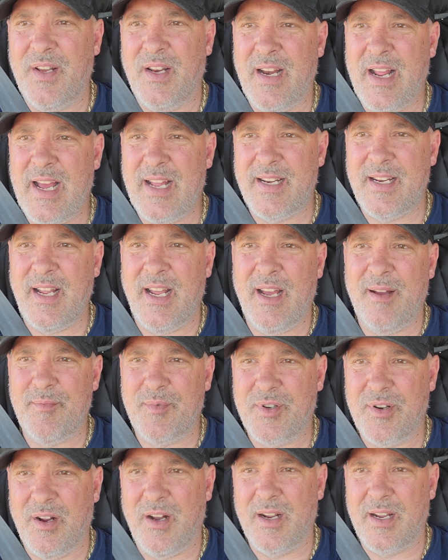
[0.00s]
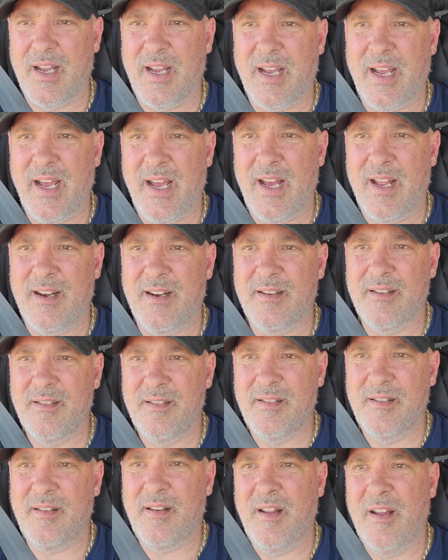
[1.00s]
that damn truck again.
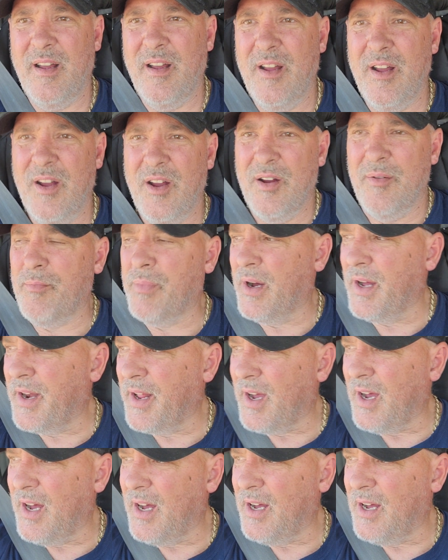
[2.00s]
But